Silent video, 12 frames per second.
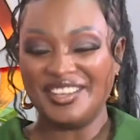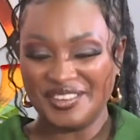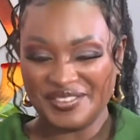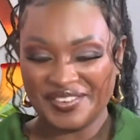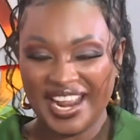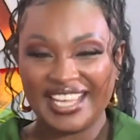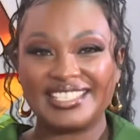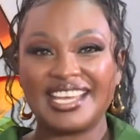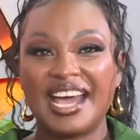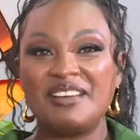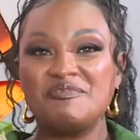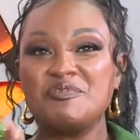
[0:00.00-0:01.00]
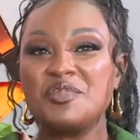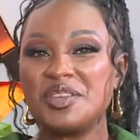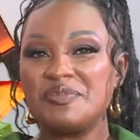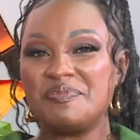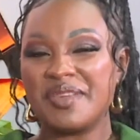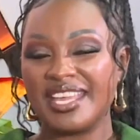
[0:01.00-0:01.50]
All right. I'm with
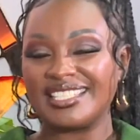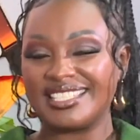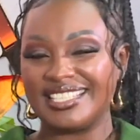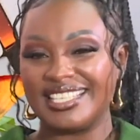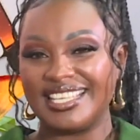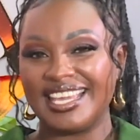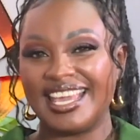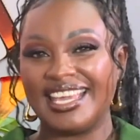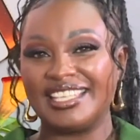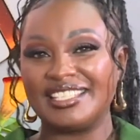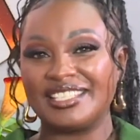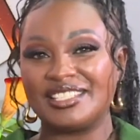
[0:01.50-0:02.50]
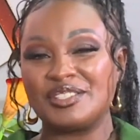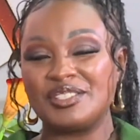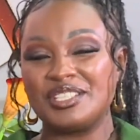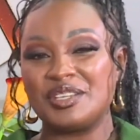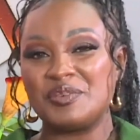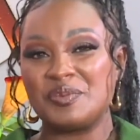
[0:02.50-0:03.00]
Betty, and
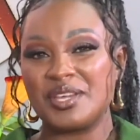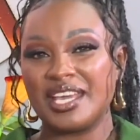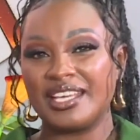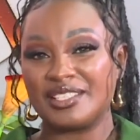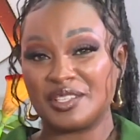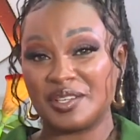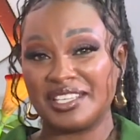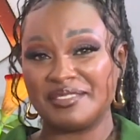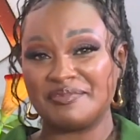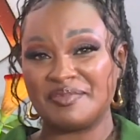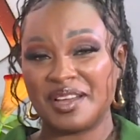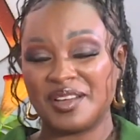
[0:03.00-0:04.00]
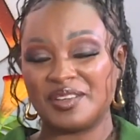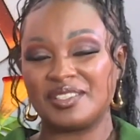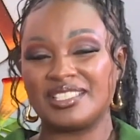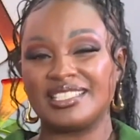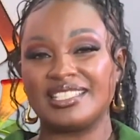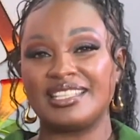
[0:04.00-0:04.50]
today we are talking about
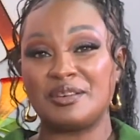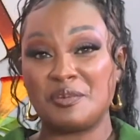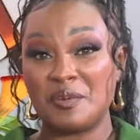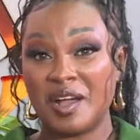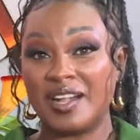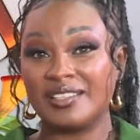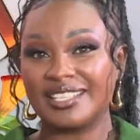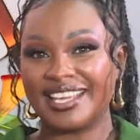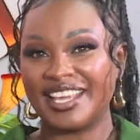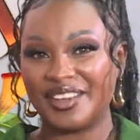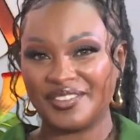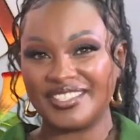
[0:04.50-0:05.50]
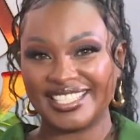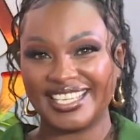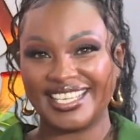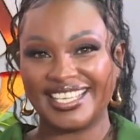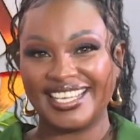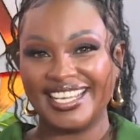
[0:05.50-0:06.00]
the World Health
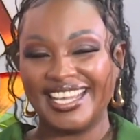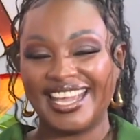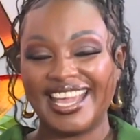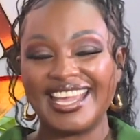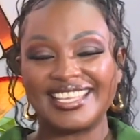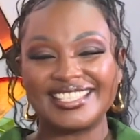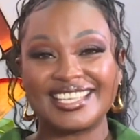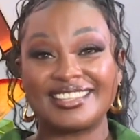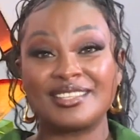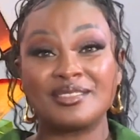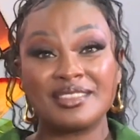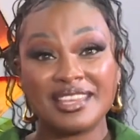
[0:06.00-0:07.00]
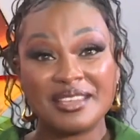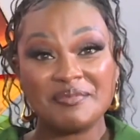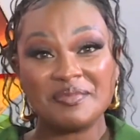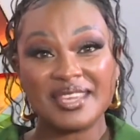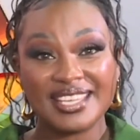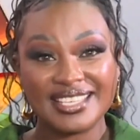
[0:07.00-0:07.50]
Day. And the
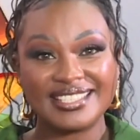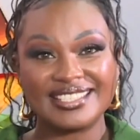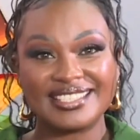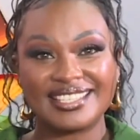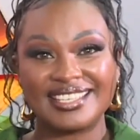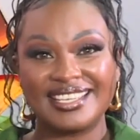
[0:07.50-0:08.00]
theme is